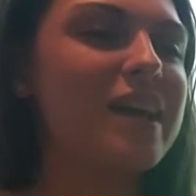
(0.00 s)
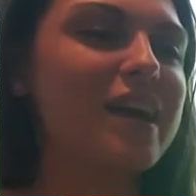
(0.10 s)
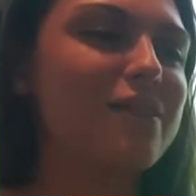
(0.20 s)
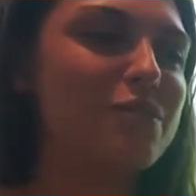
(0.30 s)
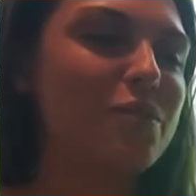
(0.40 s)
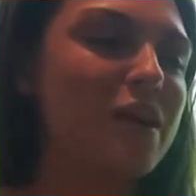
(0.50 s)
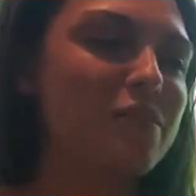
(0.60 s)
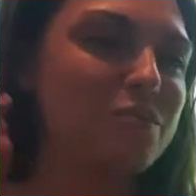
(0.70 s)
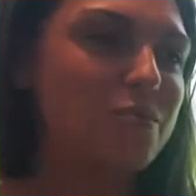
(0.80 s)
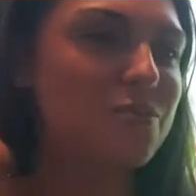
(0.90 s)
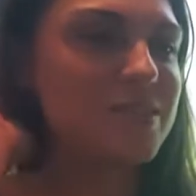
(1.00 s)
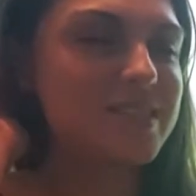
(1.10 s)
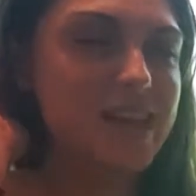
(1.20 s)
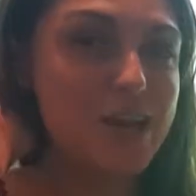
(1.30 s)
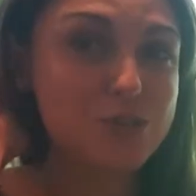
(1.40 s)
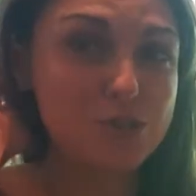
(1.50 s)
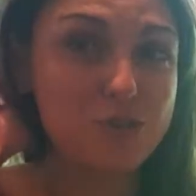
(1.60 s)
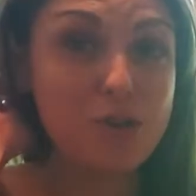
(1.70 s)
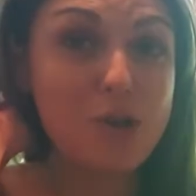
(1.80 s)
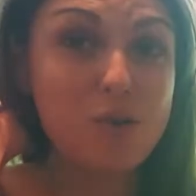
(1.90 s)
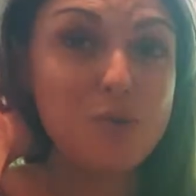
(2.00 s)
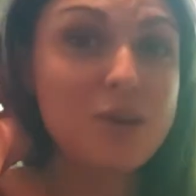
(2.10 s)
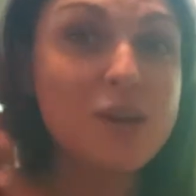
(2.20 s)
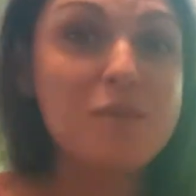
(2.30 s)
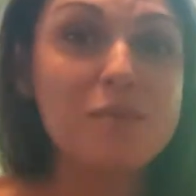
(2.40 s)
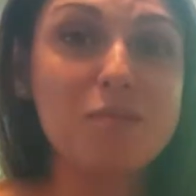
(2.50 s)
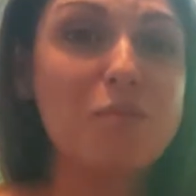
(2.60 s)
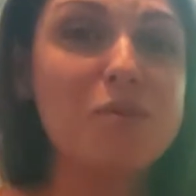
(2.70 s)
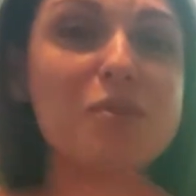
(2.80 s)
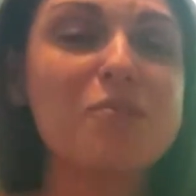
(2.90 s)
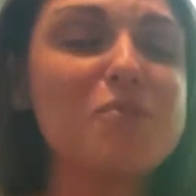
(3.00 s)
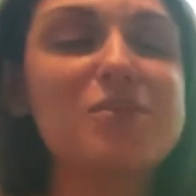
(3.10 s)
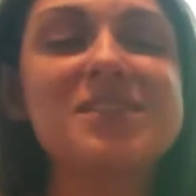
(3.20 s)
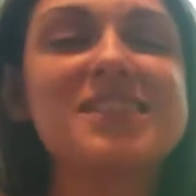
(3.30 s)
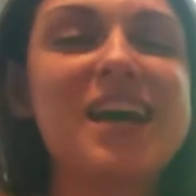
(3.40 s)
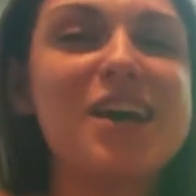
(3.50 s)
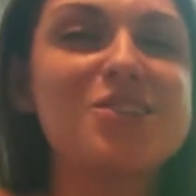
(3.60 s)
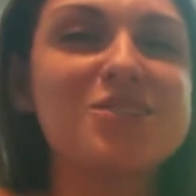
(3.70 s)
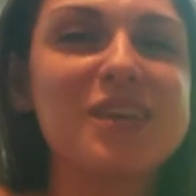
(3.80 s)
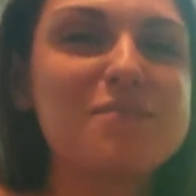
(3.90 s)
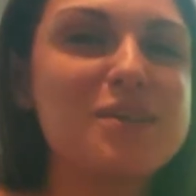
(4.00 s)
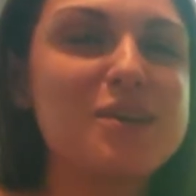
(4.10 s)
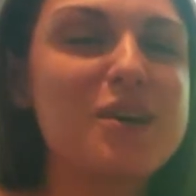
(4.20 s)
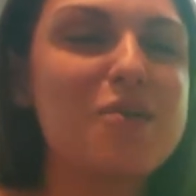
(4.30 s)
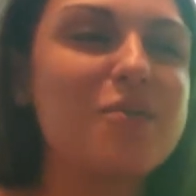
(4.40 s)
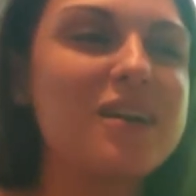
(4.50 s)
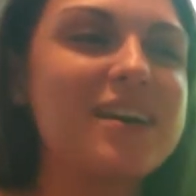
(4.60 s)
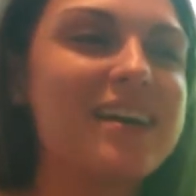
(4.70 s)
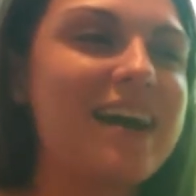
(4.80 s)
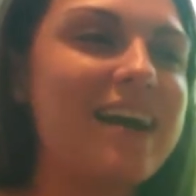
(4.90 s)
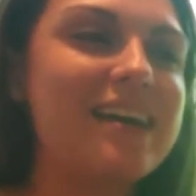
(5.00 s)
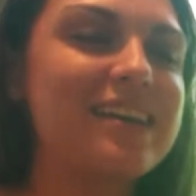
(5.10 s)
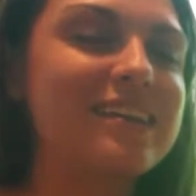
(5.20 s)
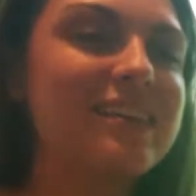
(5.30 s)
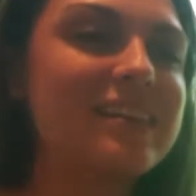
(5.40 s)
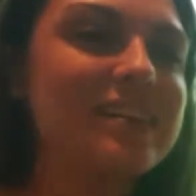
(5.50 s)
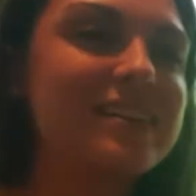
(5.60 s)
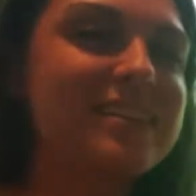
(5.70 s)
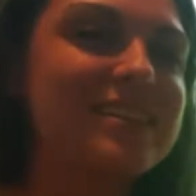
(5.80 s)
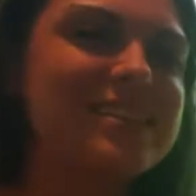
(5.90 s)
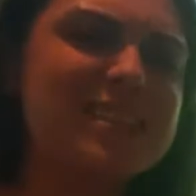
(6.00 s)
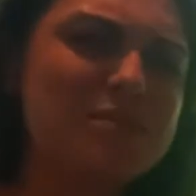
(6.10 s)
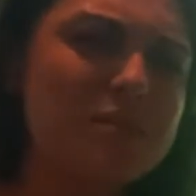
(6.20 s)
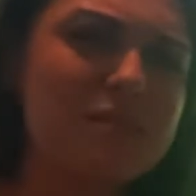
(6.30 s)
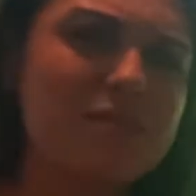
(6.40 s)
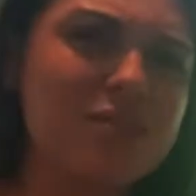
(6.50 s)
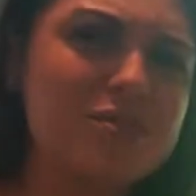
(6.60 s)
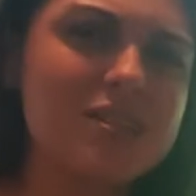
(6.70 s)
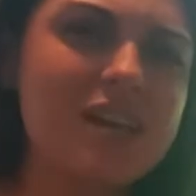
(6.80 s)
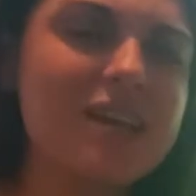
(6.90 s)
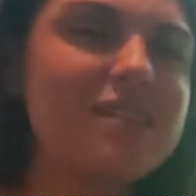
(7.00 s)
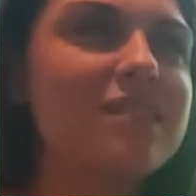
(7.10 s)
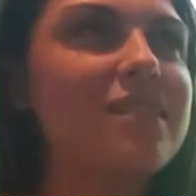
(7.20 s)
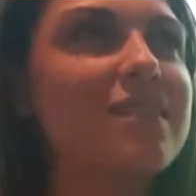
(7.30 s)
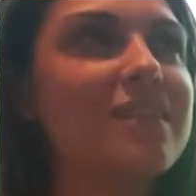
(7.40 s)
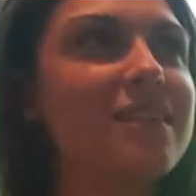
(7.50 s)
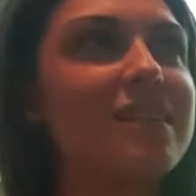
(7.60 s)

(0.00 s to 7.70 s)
yeah, if you have your moon in Sag, or you know people with their moon in Sag, let me know. Is this what it feels like? Oh,